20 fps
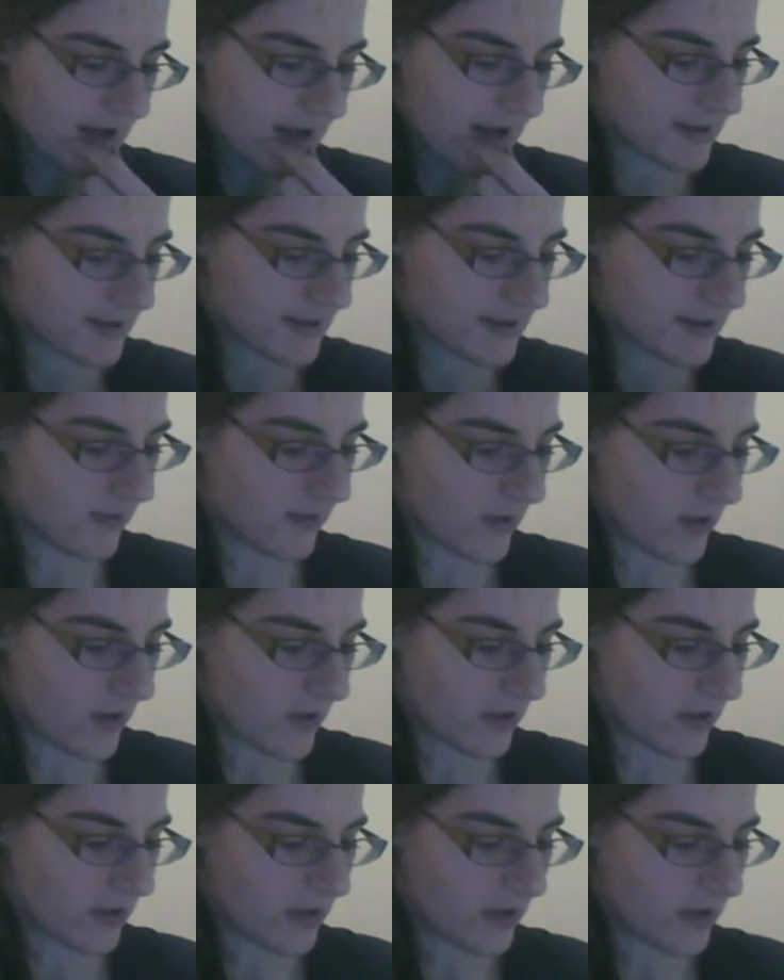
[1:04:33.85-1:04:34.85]
so for
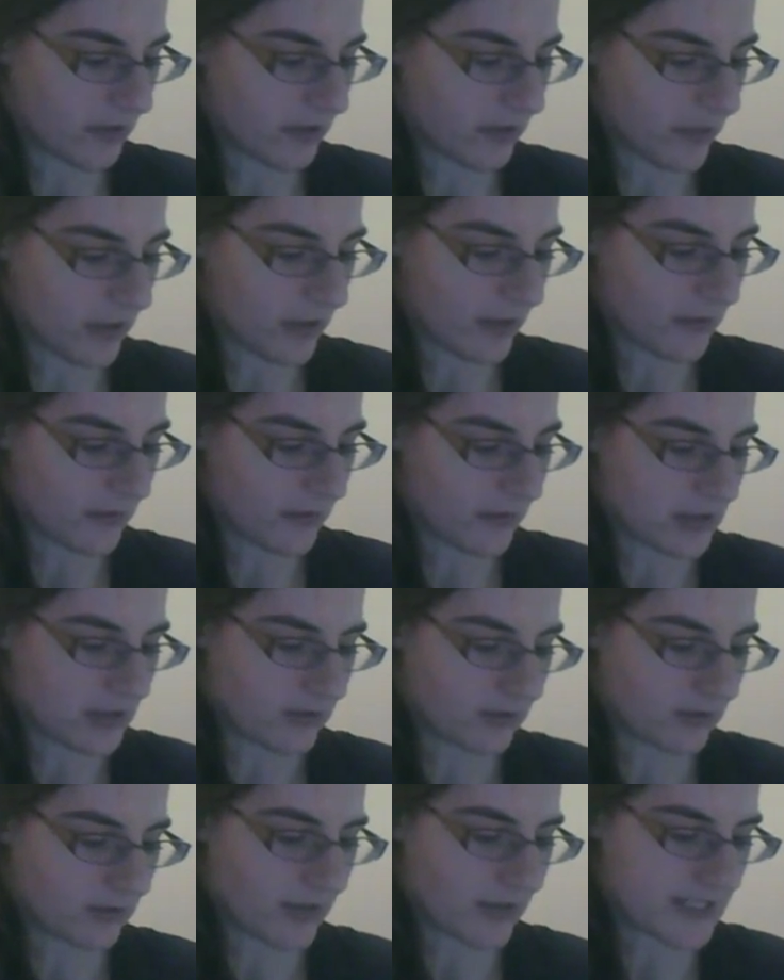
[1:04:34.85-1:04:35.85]

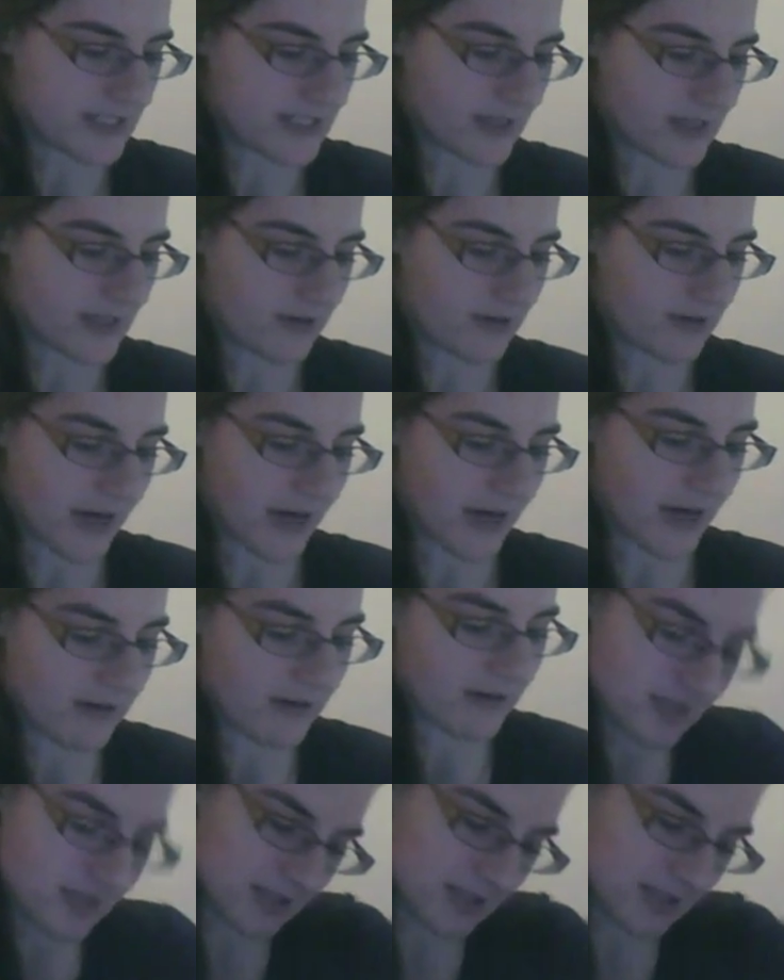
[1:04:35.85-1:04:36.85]
31.123, I didn't
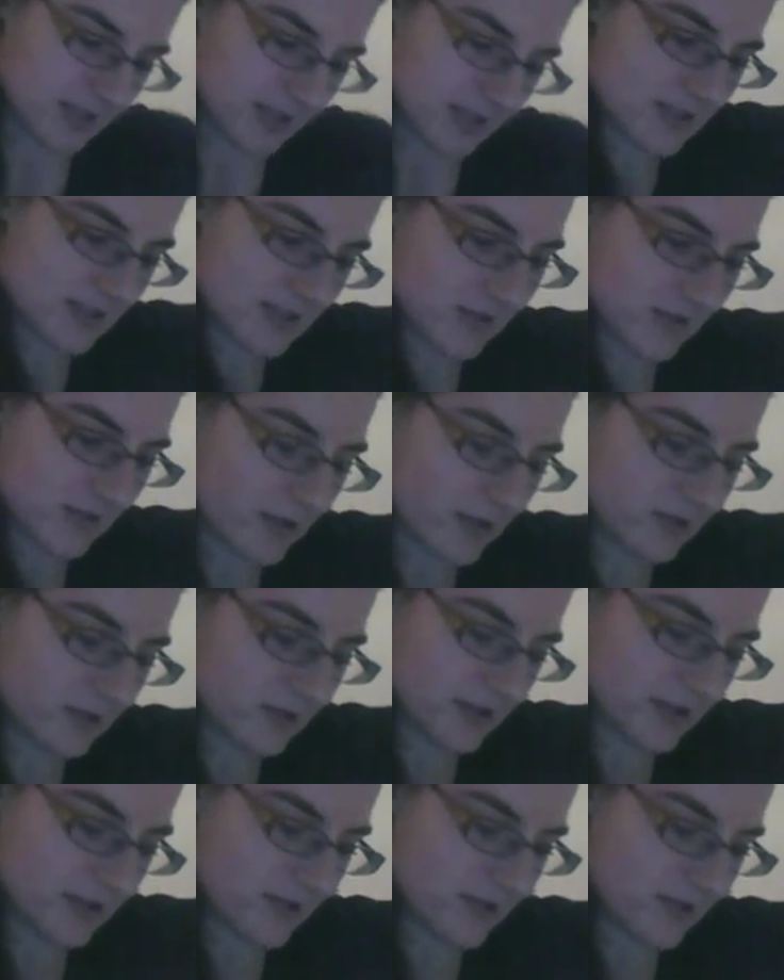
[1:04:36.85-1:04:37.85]
round the square
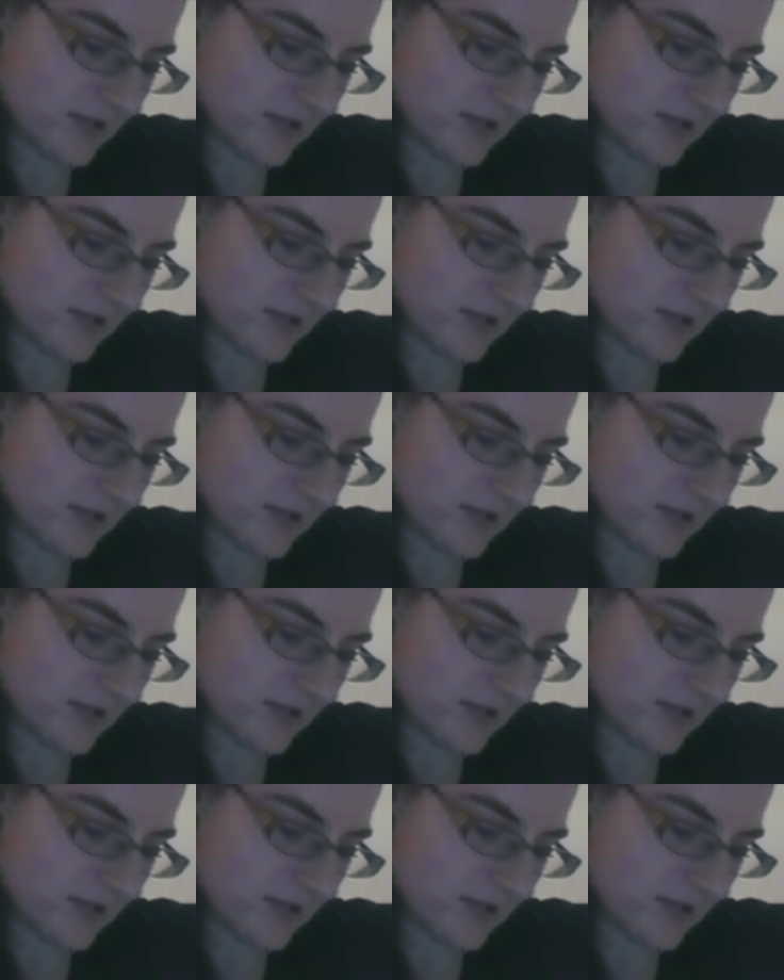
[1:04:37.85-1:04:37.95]
root.